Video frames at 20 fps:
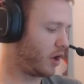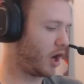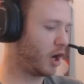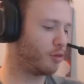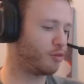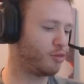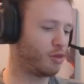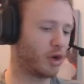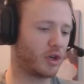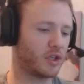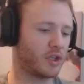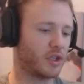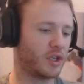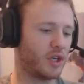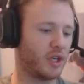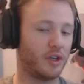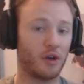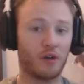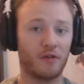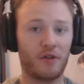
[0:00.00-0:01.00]
art books
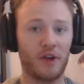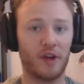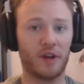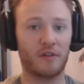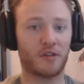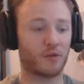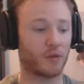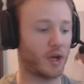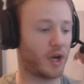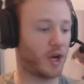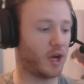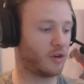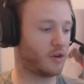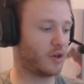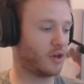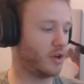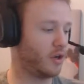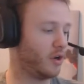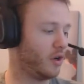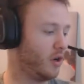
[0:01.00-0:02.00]
and you're a fan of
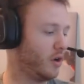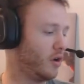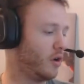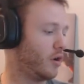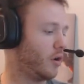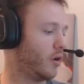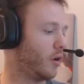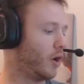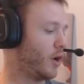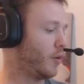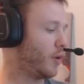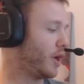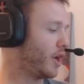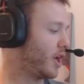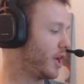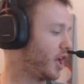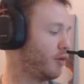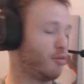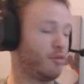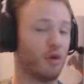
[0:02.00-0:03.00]
300, or you want
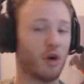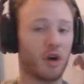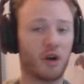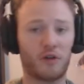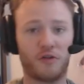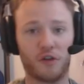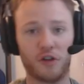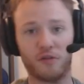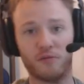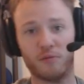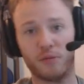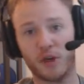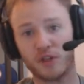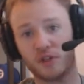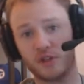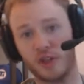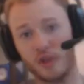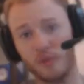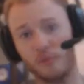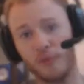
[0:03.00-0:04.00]
to get a book full of
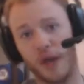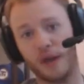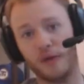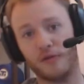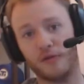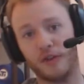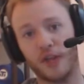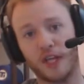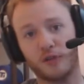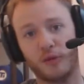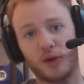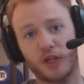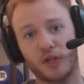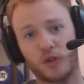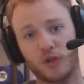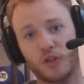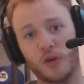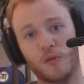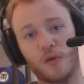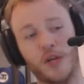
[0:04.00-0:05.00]
muscly men for that
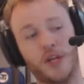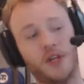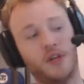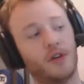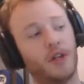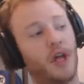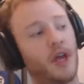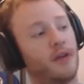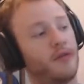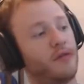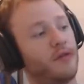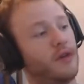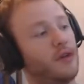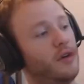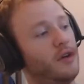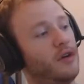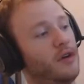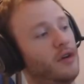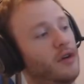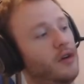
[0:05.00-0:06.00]
special someone in your life,
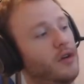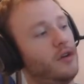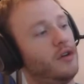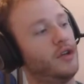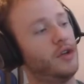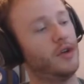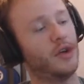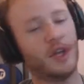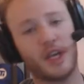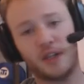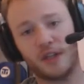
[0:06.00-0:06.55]
you